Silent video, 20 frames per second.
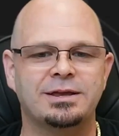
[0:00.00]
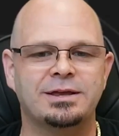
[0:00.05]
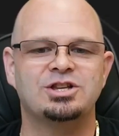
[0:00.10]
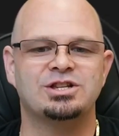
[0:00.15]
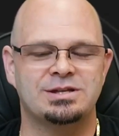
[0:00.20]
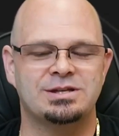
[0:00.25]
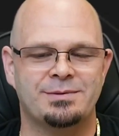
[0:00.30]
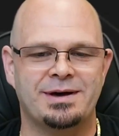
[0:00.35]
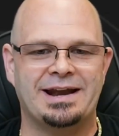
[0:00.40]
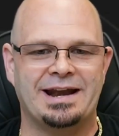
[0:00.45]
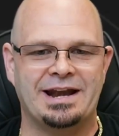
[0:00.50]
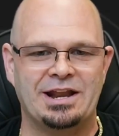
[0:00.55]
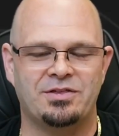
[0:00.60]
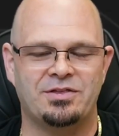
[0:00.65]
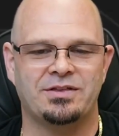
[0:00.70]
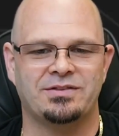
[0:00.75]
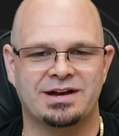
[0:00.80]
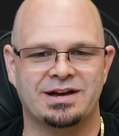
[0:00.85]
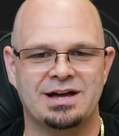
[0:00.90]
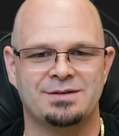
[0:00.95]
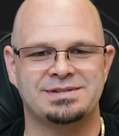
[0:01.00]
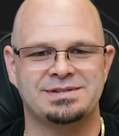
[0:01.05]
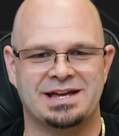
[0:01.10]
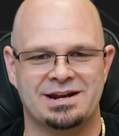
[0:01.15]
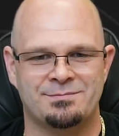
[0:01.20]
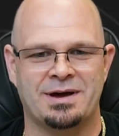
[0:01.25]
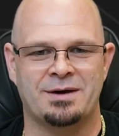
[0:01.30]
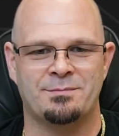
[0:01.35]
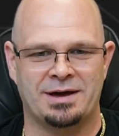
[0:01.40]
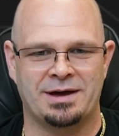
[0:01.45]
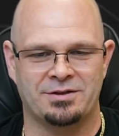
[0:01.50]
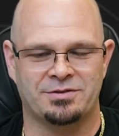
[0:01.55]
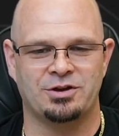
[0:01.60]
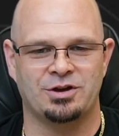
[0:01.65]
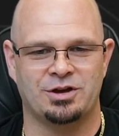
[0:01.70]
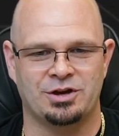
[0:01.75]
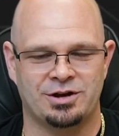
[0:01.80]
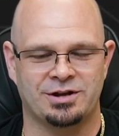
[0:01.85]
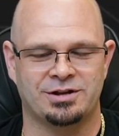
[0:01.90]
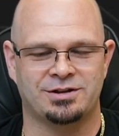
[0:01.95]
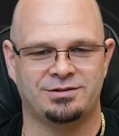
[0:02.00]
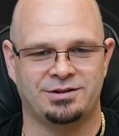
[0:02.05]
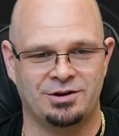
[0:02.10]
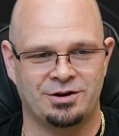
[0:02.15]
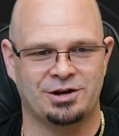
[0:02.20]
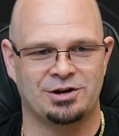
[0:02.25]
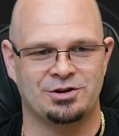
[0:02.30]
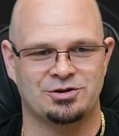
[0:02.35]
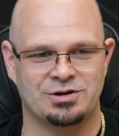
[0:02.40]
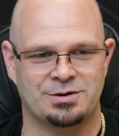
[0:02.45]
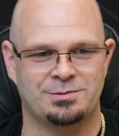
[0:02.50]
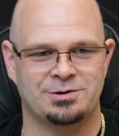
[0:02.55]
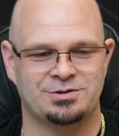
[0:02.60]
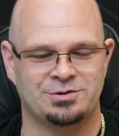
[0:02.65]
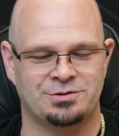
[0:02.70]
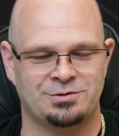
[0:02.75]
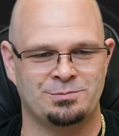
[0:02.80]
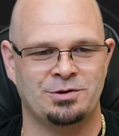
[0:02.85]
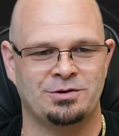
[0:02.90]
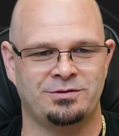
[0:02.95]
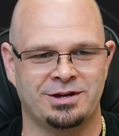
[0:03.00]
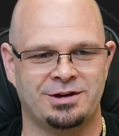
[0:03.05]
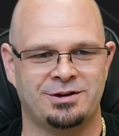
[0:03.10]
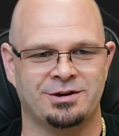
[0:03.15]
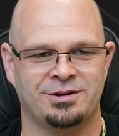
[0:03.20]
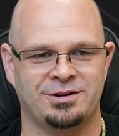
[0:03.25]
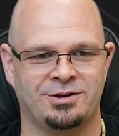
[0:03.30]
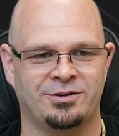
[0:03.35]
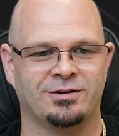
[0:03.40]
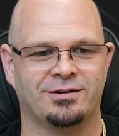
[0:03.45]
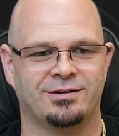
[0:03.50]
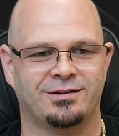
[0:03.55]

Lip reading: just about anything that comes out of my mouth you could attribute to a movie, couldn't you?